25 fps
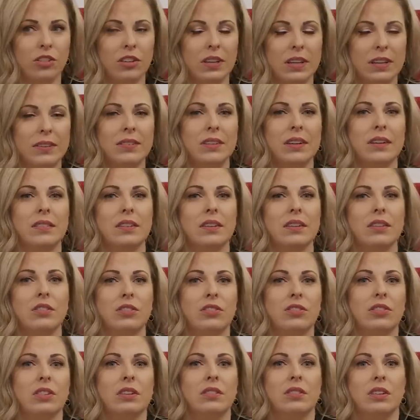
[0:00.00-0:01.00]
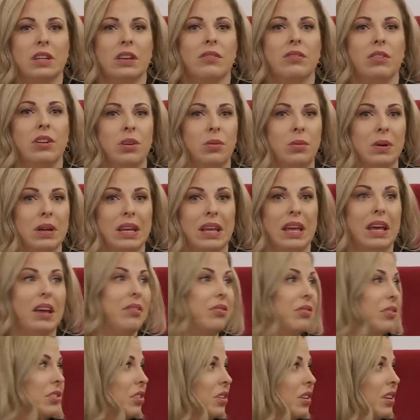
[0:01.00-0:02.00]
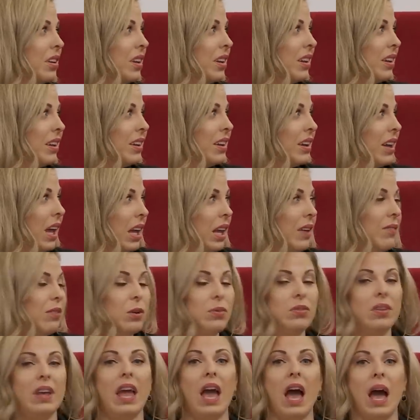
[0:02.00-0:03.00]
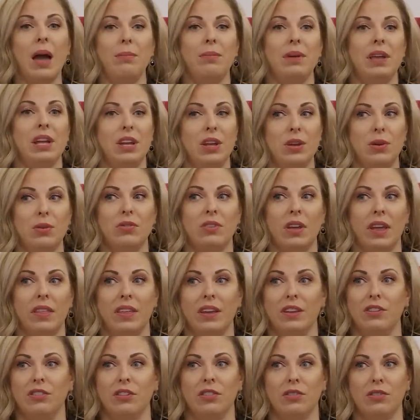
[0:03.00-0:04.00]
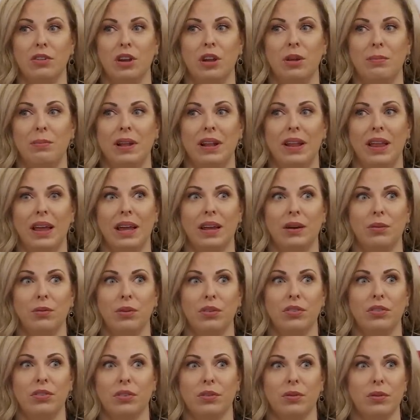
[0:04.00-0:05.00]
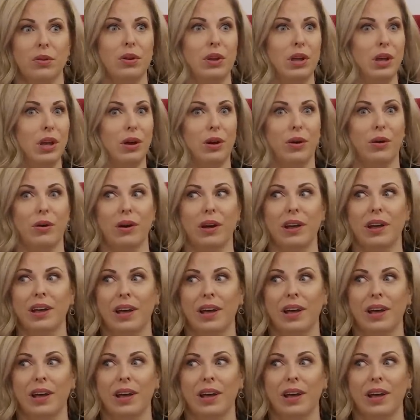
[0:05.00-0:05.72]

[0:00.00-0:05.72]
she sees it as she's giving you a gift. Yeah. And if you say I'm being used, I think she's gonna be like, well, screw you.